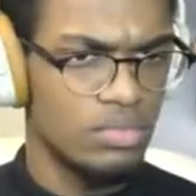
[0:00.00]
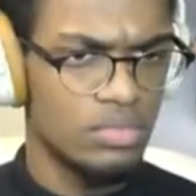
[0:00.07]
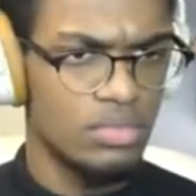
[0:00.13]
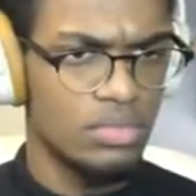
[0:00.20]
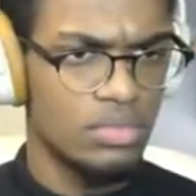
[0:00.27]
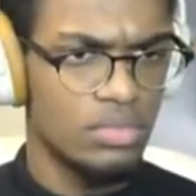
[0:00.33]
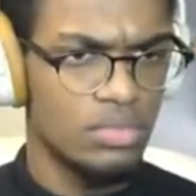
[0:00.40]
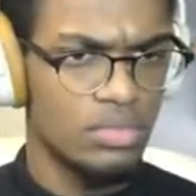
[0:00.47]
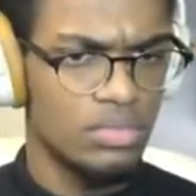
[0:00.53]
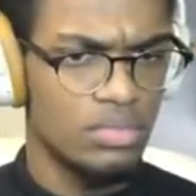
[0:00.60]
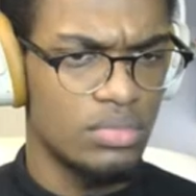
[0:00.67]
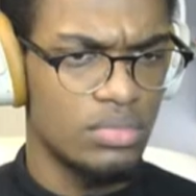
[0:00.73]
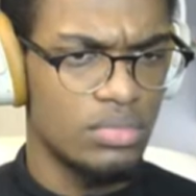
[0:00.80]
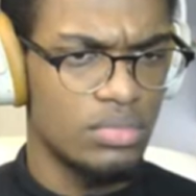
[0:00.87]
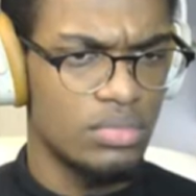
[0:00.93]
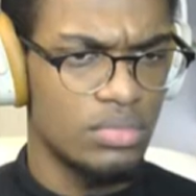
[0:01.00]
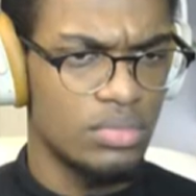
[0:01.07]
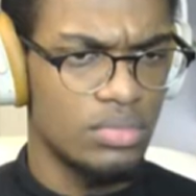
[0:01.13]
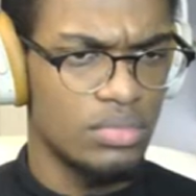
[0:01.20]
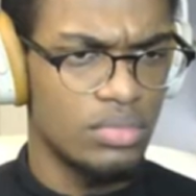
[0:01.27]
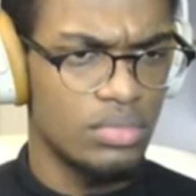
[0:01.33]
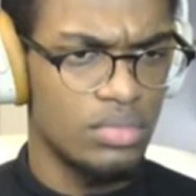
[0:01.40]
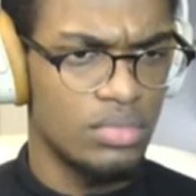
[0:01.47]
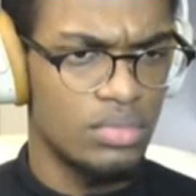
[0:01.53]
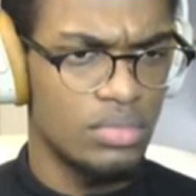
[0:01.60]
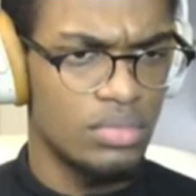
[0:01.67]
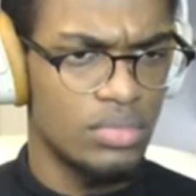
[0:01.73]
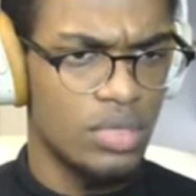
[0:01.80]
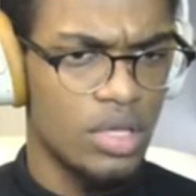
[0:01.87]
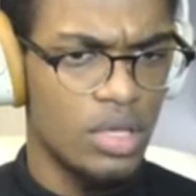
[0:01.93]

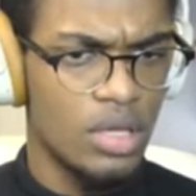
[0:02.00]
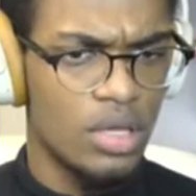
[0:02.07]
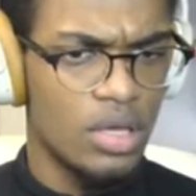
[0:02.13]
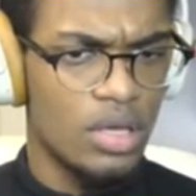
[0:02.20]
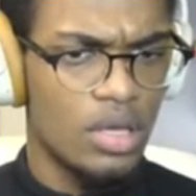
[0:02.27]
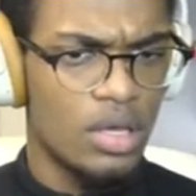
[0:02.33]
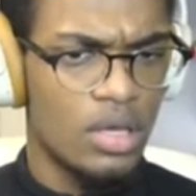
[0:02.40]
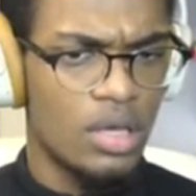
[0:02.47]
(silence)